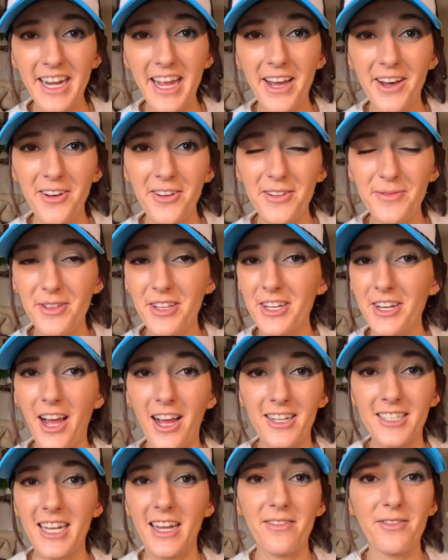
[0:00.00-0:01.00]
now and the
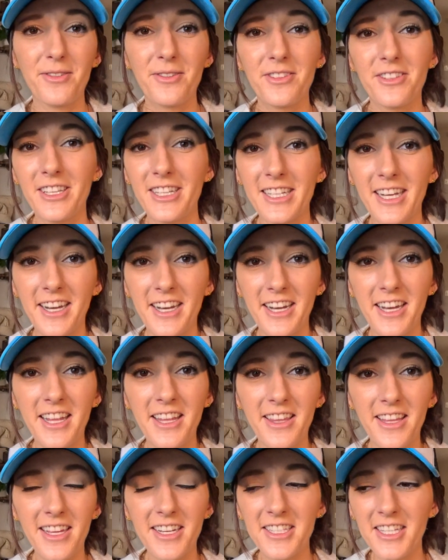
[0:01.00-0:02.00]
dogs haven't really done
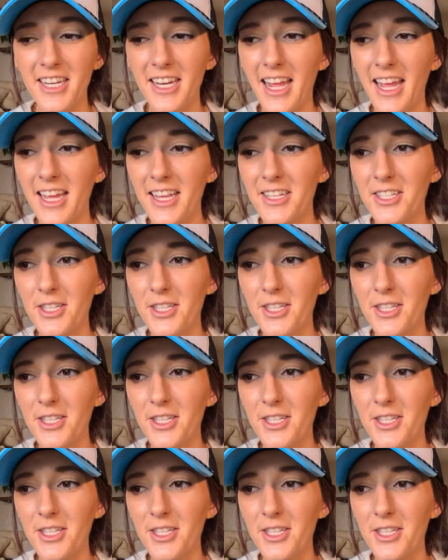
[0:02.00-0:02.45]
anything today,